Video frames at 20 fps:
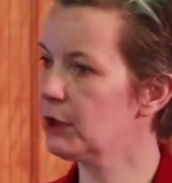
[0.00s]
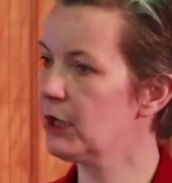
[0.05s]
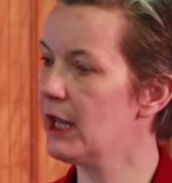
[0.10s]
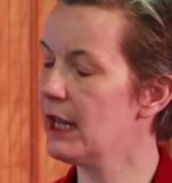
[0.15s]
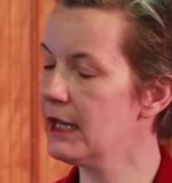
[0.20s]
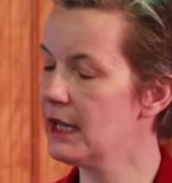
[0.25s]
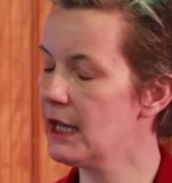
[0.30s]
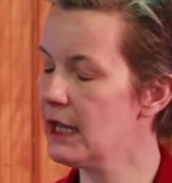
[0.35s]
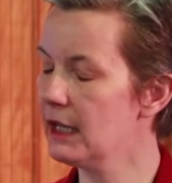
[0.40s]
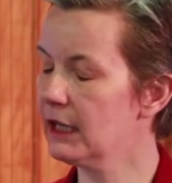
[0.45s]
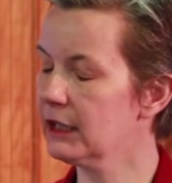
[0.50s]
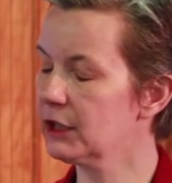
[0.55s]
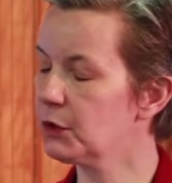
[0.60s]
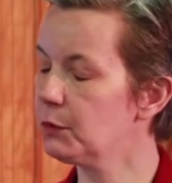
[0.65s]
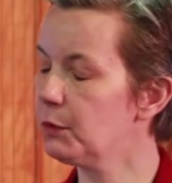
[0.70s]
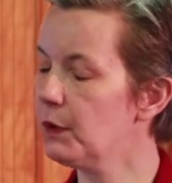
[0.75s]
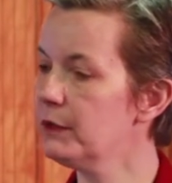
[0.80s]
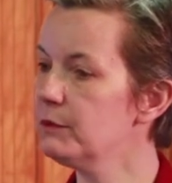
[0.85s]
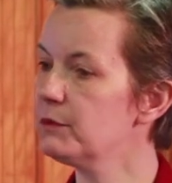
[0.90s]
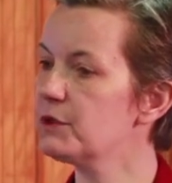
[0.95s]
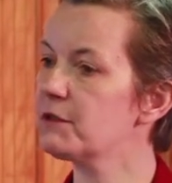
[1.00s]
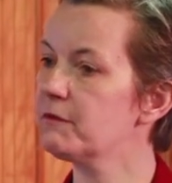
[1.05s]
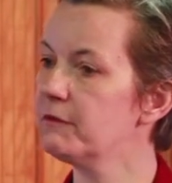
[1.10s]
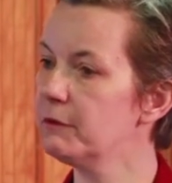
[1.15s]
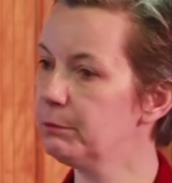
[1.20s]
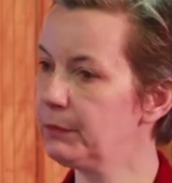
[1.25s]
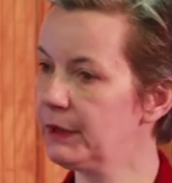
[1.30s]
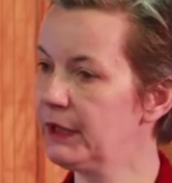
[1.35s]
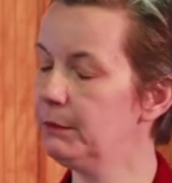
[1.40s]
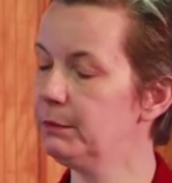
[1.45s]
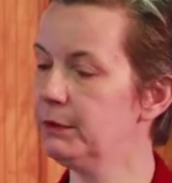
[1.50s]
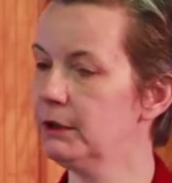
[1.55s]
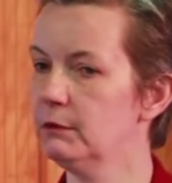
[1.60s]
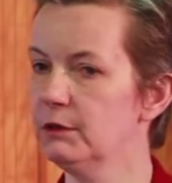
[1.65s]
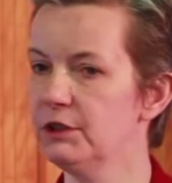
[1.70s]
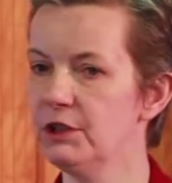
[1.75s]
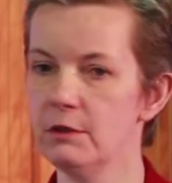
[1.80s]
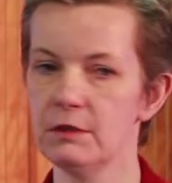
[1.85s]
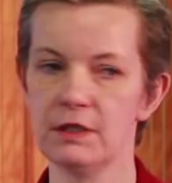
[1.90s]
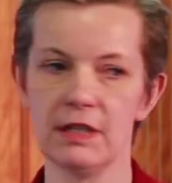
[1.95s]
uh, uh, quotes from people who are
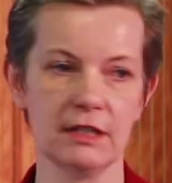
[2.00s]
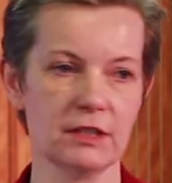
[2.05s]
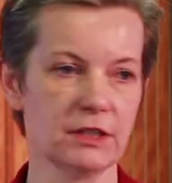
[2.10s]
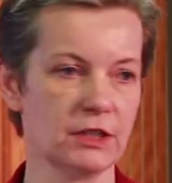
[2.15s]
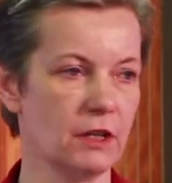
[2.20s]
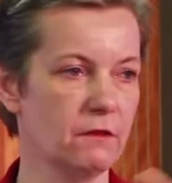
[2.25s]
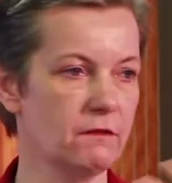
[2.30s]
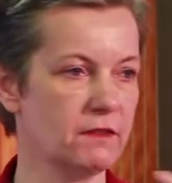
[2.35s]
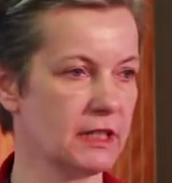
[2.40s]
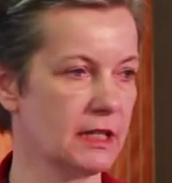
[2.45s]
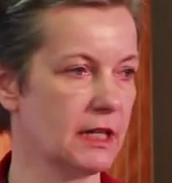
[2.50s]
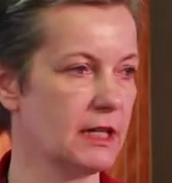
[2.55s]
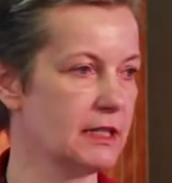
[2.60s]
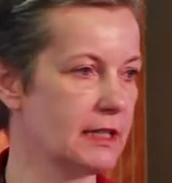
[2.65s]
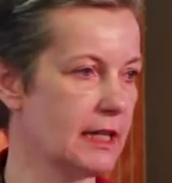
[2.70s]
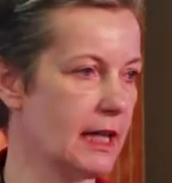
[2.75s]
using services,